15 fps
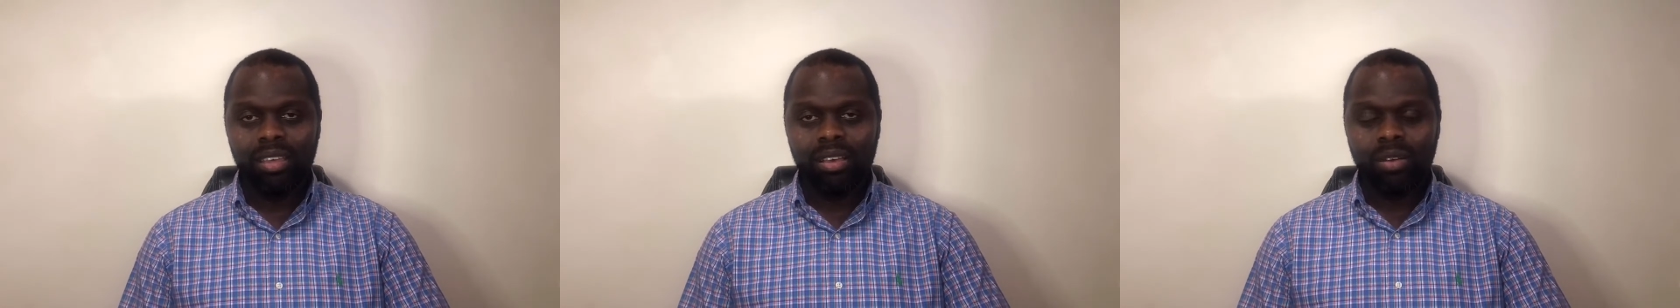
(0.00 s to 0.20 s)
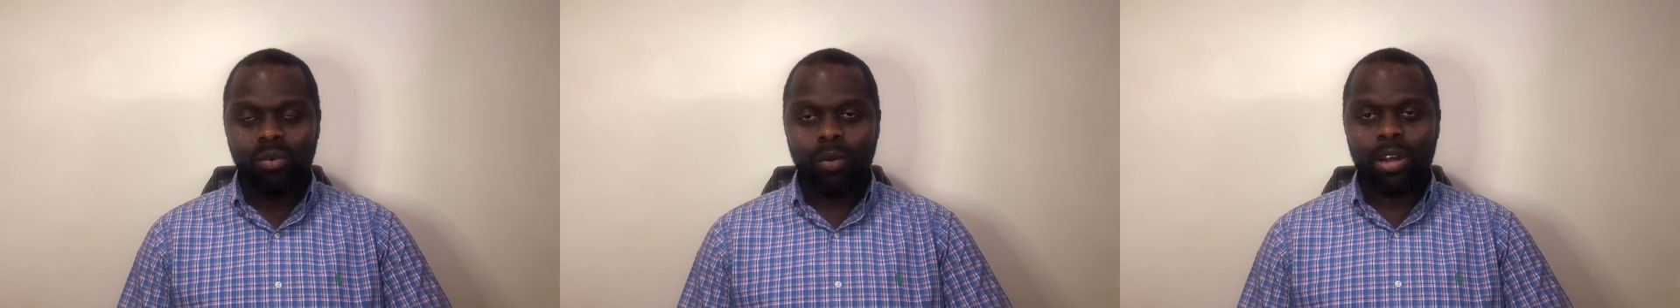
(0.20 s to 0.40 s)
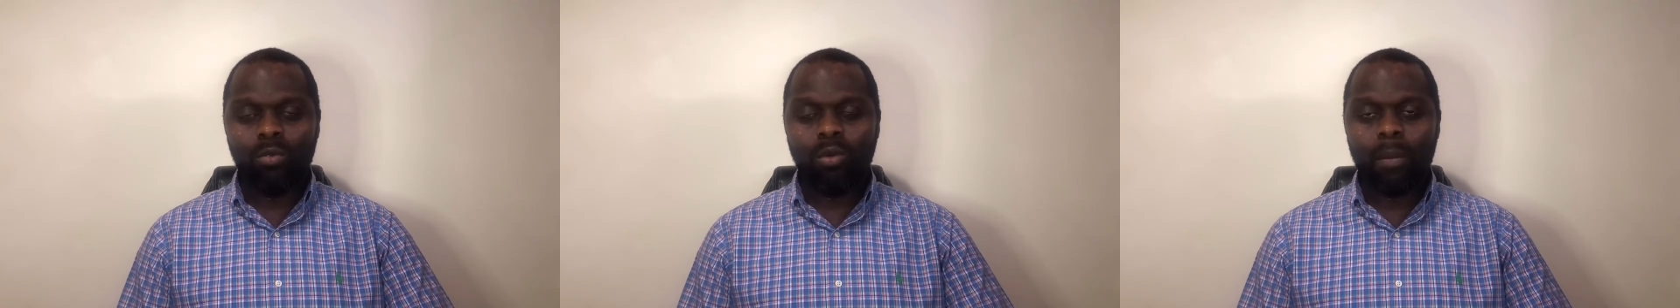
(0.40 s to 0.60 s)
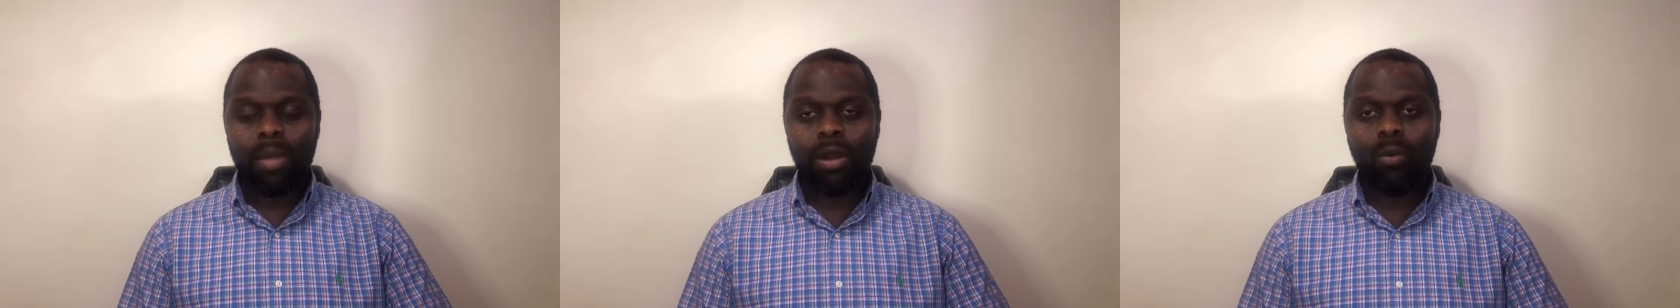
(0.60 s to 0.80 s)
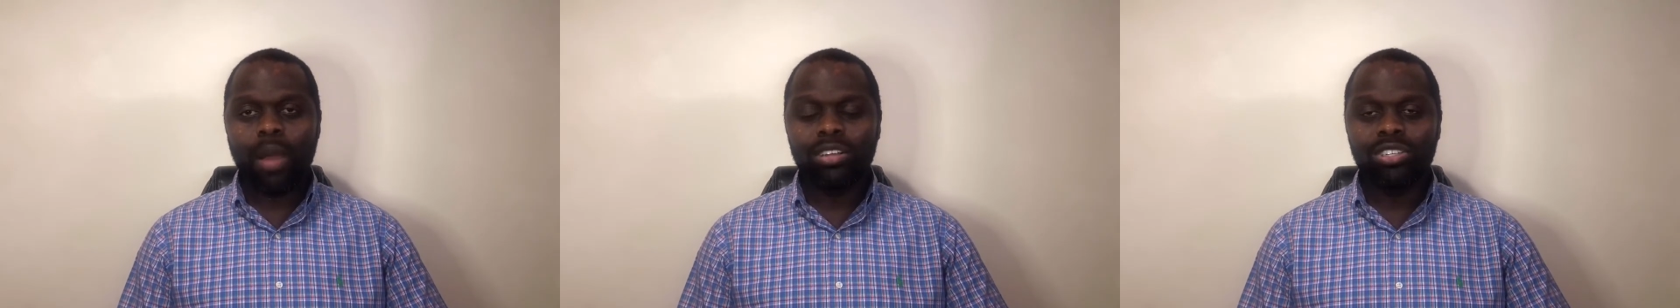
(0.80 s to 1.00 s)
When the
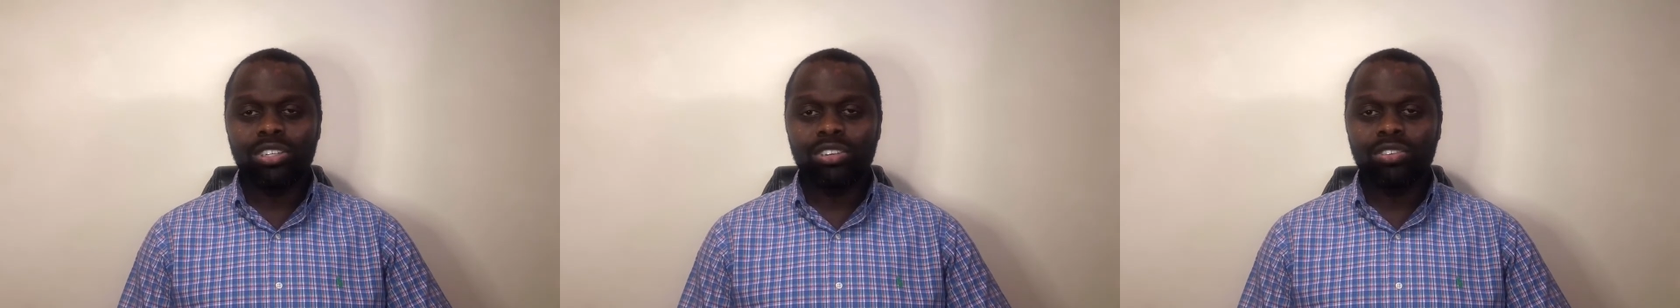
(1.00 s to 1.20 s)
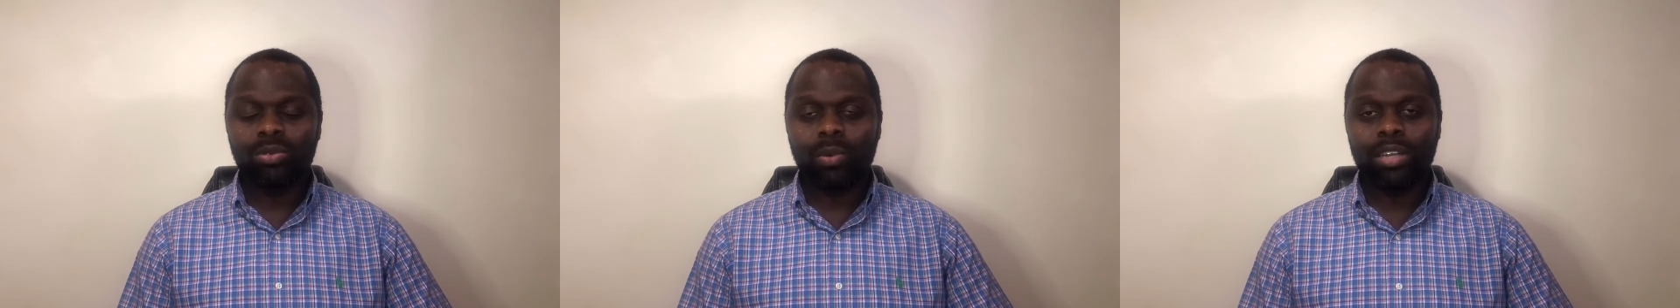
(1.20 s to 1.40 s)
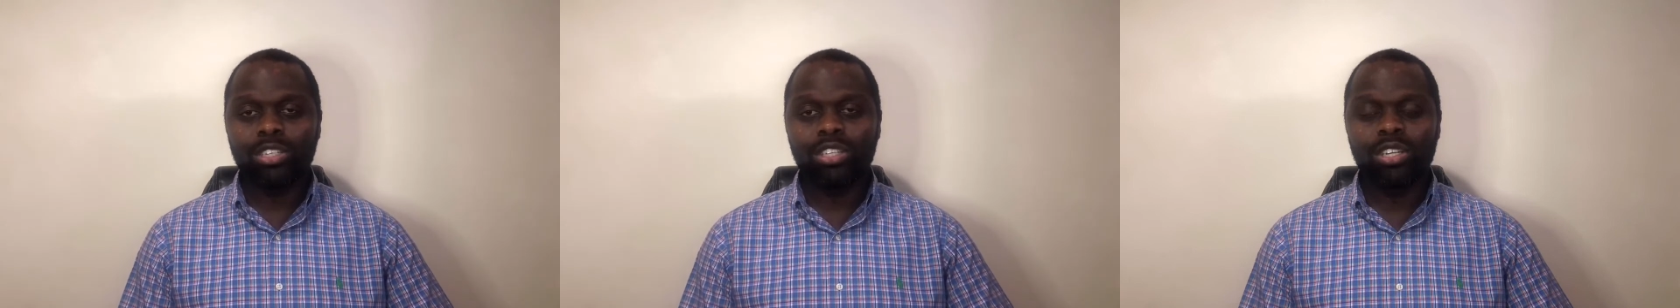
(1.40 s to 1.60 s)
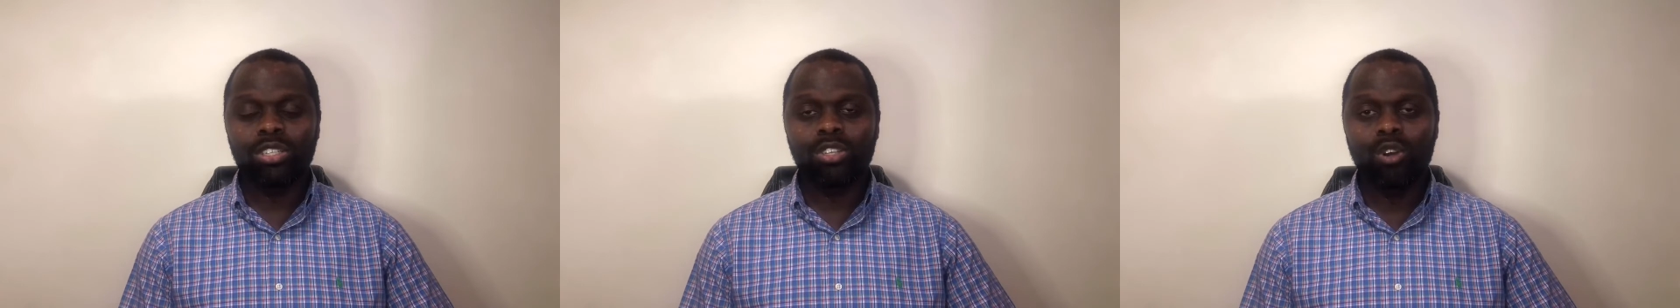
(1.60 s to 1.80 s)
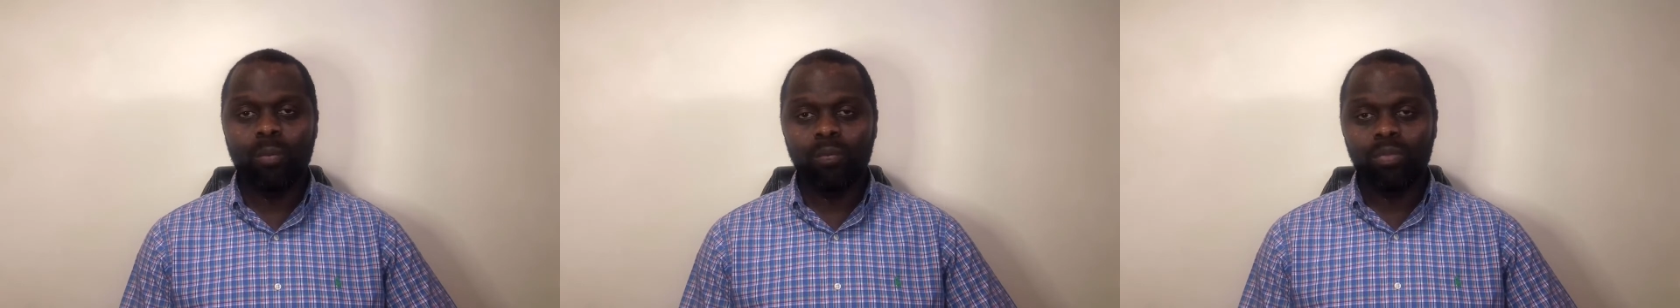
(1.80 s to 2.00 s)
women went to the
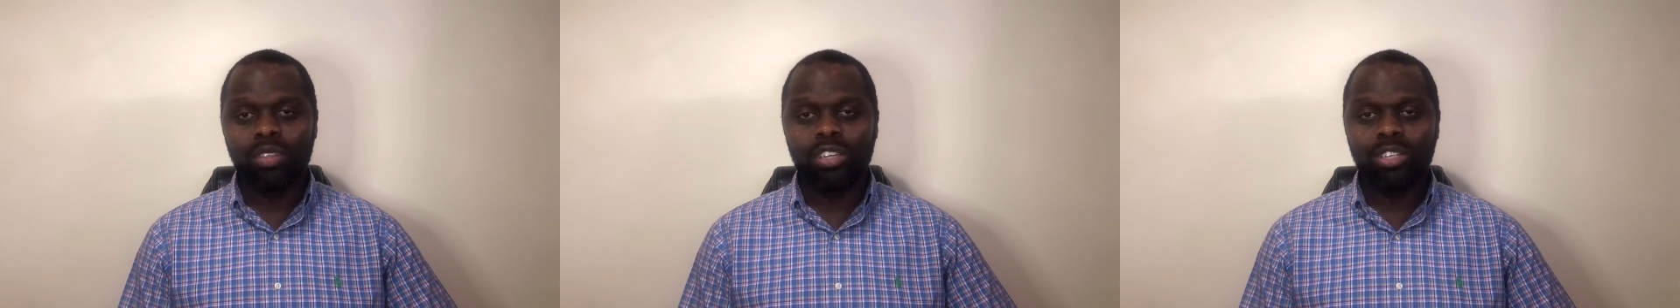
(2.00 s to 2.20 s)
tomb